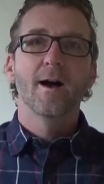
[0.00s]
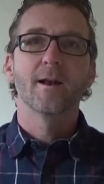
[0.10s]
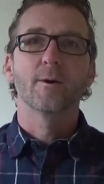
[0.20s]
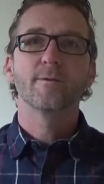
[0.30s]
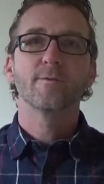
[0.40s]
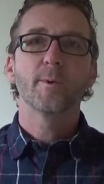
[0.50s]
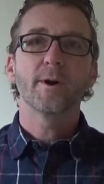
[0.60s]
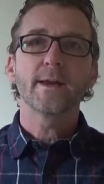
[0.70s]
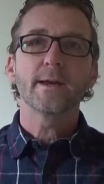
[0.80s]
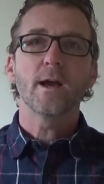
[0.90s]
Hello
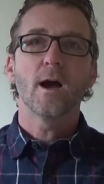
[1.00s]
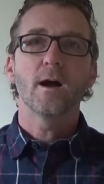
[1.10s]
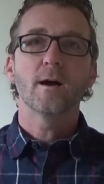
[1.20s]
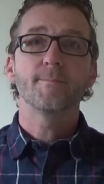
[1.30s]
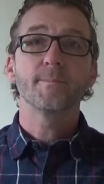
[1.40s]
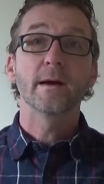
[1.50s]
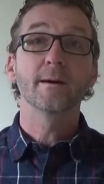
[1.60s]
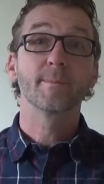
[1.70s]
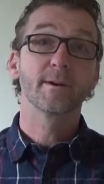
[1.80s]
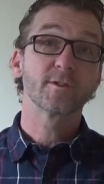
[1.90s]
everybody, um,
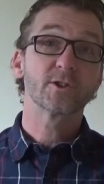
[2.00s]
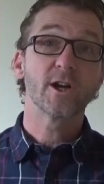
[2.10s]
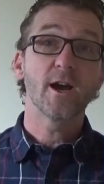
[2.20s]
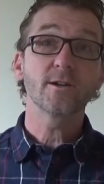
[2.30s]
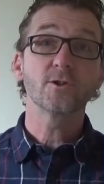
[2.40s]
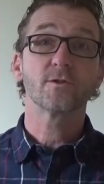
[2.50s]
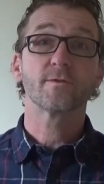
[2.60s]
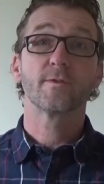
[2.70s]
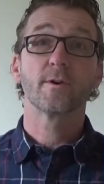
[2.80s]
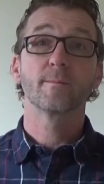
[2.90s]
bit of a change
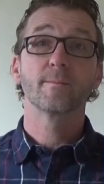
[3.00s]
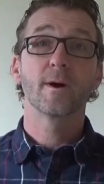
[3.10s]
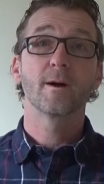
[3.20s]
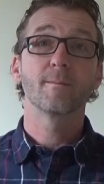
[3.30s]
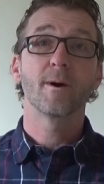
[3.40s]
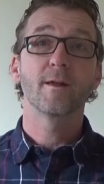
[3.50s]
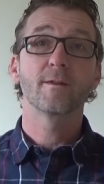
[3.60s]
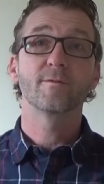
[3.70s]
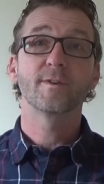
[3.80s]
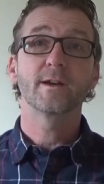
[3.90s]
from uh, my
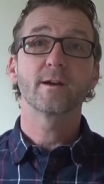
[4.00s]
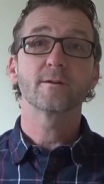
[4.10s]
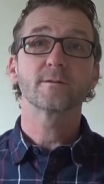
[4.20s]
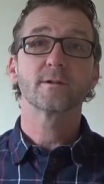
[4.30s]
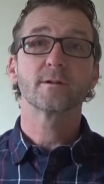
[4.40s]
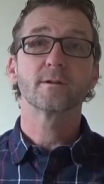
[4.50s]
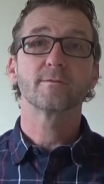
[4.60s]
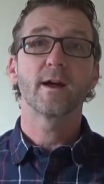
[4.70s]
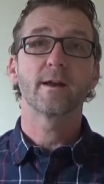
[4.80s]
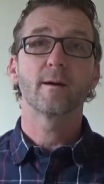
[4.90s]
other videos that
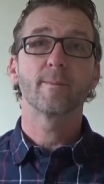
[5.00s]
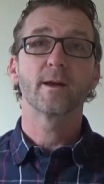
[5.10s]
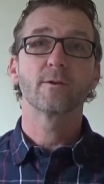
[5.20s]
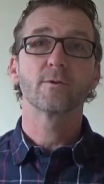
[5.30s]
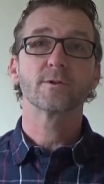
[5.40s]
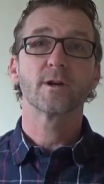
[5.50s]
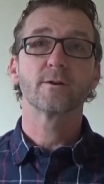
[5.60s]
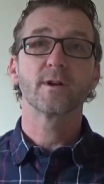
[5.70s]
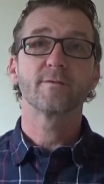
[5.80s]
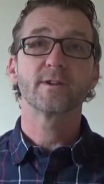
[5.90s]
I've had up here on
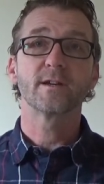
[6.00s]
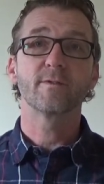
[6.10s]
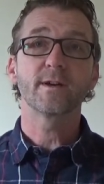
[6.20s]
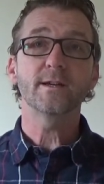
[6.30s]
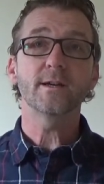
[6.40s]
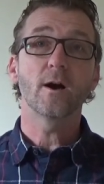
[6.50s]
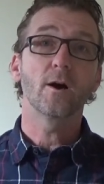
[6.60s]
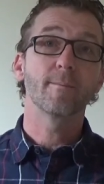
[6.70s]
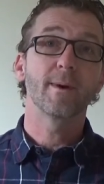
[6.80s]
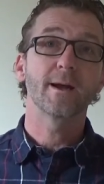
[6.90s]
Tone Def TV.
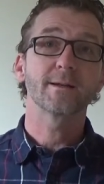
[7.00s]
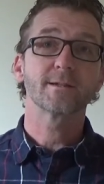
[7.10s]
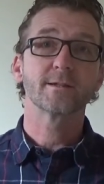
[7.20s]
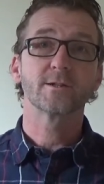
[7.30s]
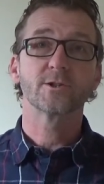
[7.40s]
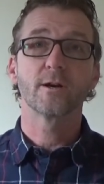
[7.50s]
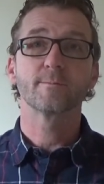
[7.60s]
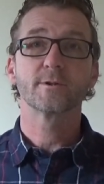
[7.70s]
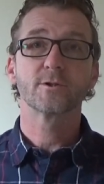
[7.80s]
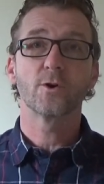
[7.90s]
I'm Anthony
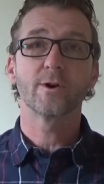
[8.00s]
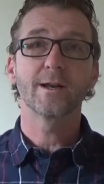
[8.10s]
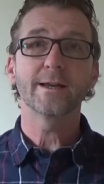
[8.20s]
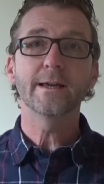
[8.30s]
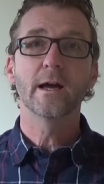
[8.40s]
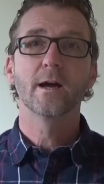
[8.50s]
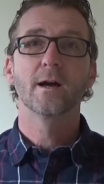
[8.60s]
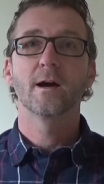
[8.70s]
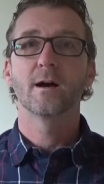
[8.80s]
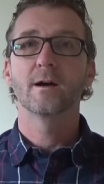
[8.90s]
James Donnelly,
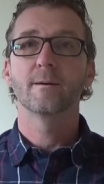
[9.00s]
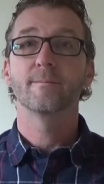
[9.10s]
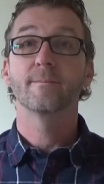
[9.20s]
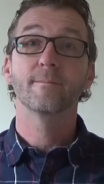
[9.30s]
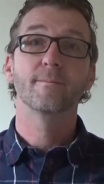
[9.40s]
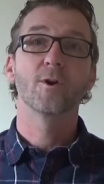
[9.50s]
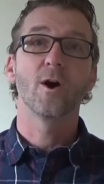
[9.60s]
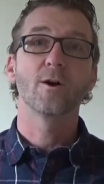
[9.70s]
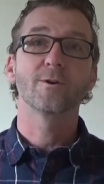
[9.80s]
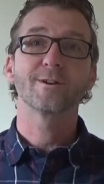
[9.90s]
um,
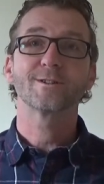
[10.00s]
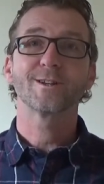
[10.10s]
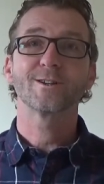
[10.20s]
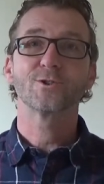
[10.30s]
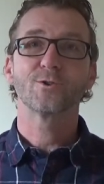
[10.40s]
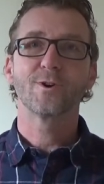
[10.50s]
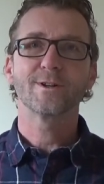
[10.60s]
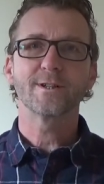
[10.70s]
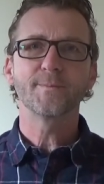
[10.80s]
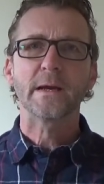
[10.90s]
not only a
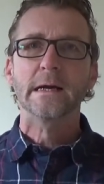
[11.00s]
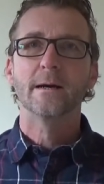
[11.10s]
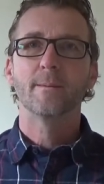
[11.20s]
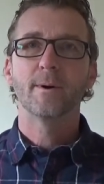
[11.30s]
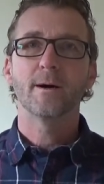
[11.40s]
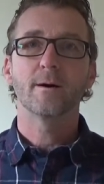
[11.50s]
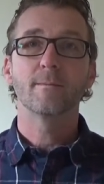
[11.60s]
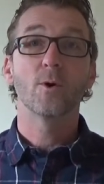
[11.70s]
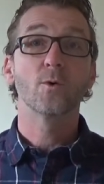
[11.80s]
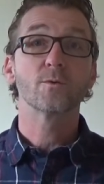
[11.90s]
singer-songwriter, but
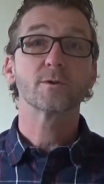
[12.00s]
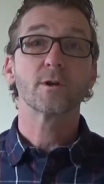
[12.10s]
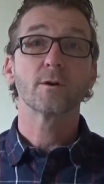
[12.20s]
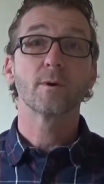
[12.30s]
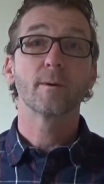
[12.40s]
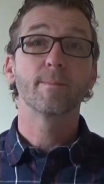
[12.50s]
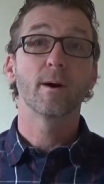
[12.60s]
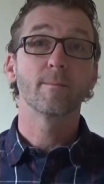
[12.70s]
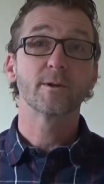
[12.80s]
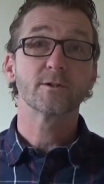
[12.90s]
I'm also a
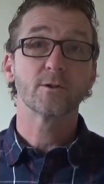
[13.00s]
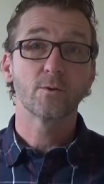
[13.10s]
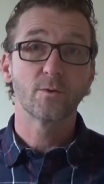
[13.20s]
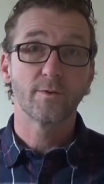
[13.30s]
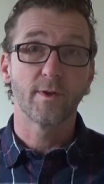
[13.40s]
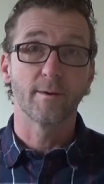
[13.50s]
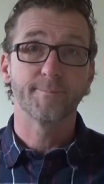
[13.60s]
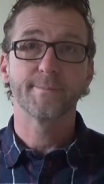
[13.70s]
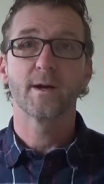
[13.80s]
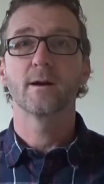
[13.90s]
published author.
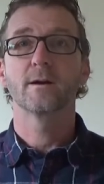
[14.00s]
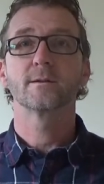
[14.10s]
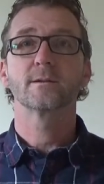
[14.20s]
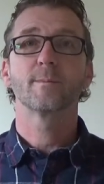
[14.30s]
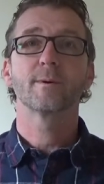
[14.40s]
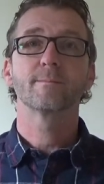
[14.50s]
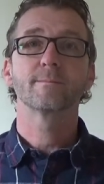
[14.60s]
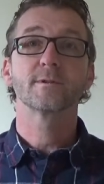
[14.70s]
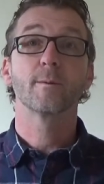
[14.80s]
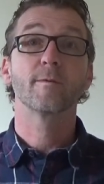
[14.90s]
Uh, something
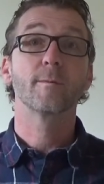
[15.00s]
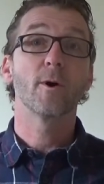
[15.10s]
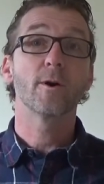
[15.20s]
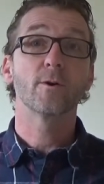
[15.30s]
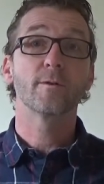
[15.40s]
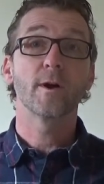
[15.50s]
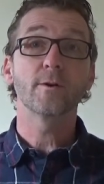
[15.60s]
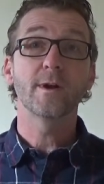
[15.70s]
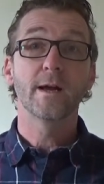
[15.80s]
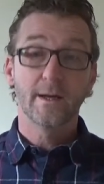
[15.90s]
some of you might not have known.